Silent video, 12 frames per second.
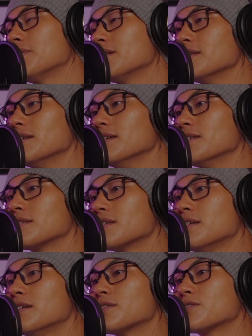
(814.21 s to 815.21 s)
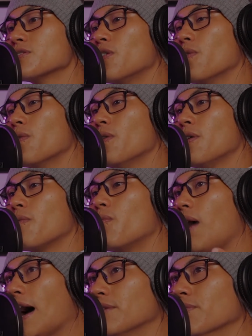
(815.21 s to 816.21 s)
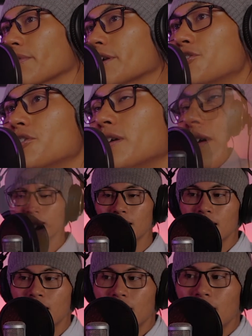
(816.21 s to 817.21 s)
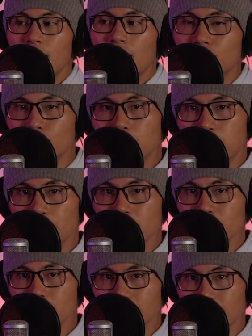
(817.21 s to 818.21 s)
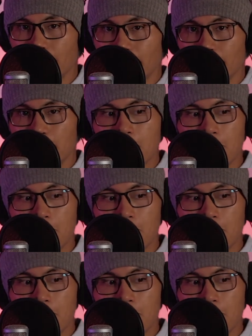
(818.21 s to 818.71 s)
because it is so wide-reaching. I do appreciate that,